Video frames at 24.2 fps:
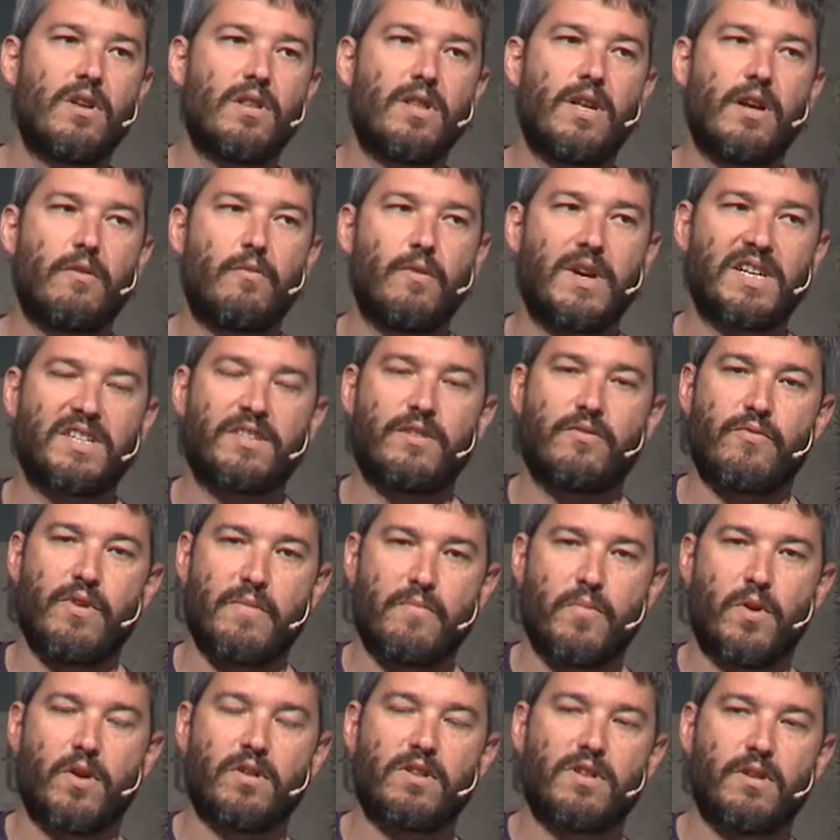that was
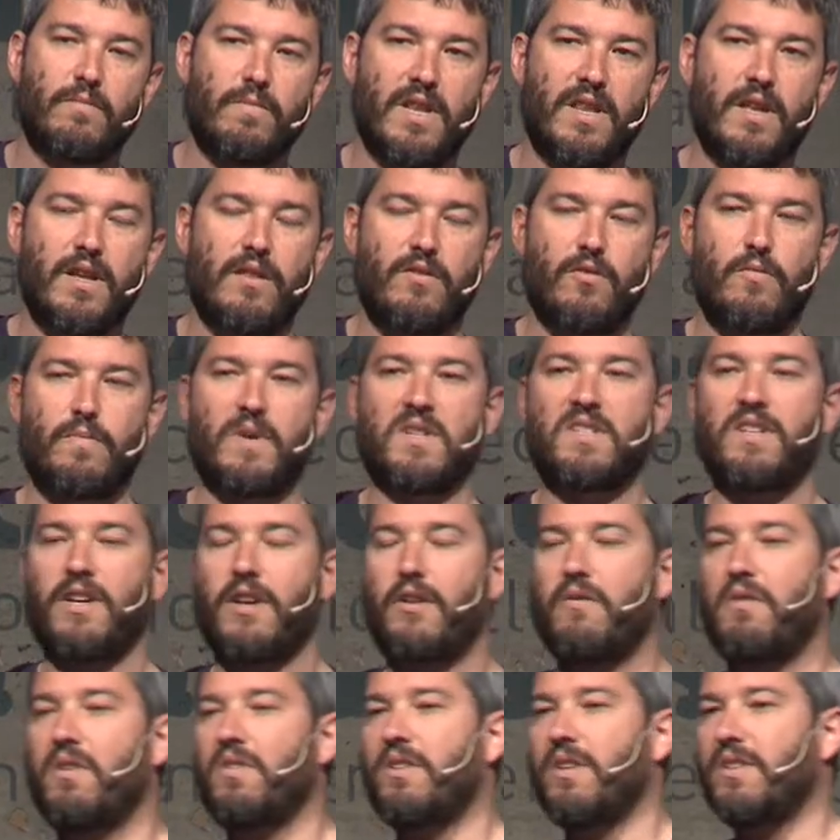reported by the Drupal
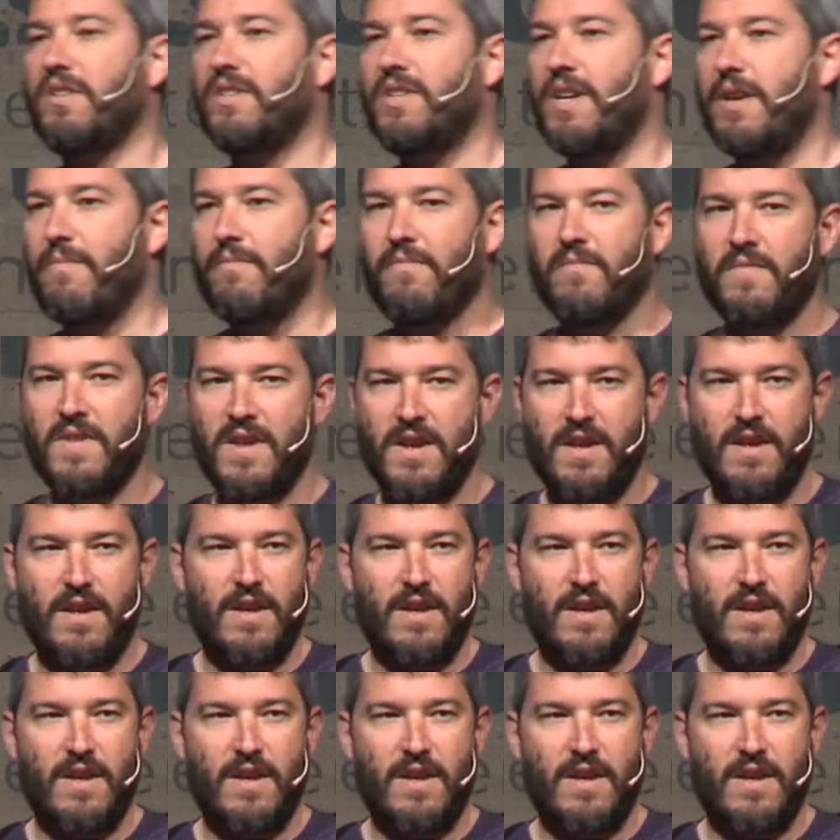security team.